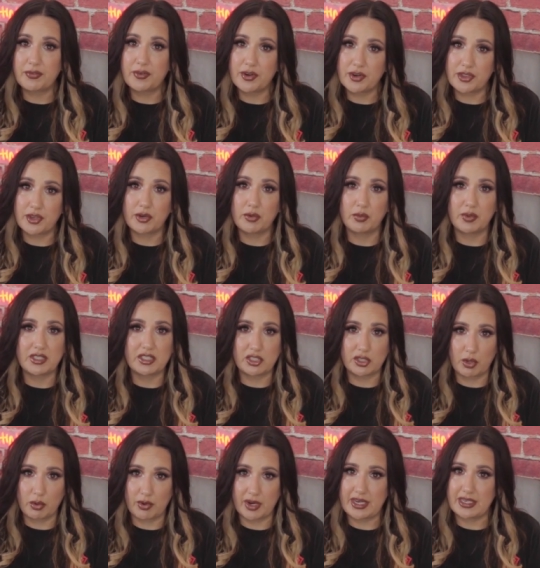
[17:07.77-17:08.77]
further with
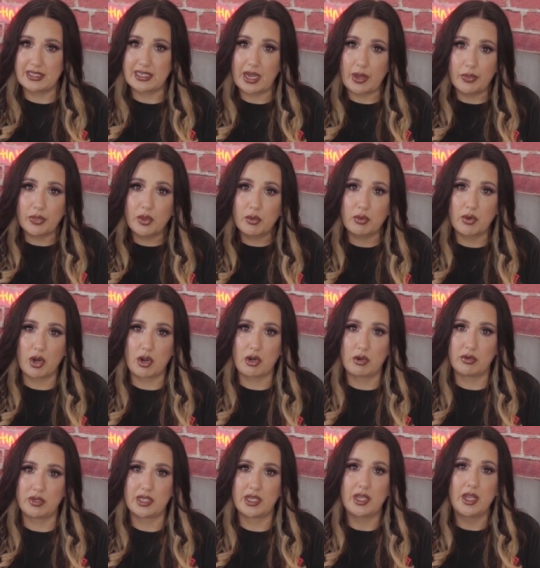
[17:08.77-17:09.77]
Tori down the
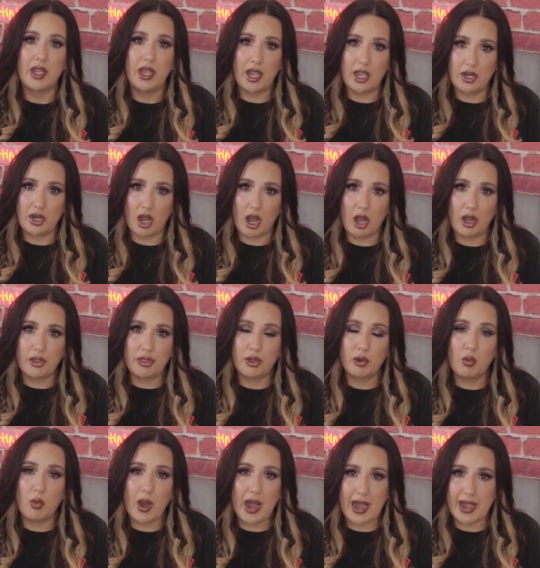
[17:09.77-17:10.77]
road, and all
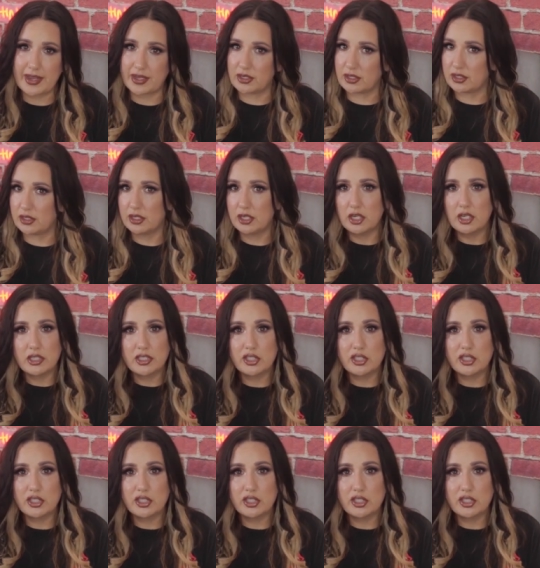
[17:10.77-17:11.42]
the while,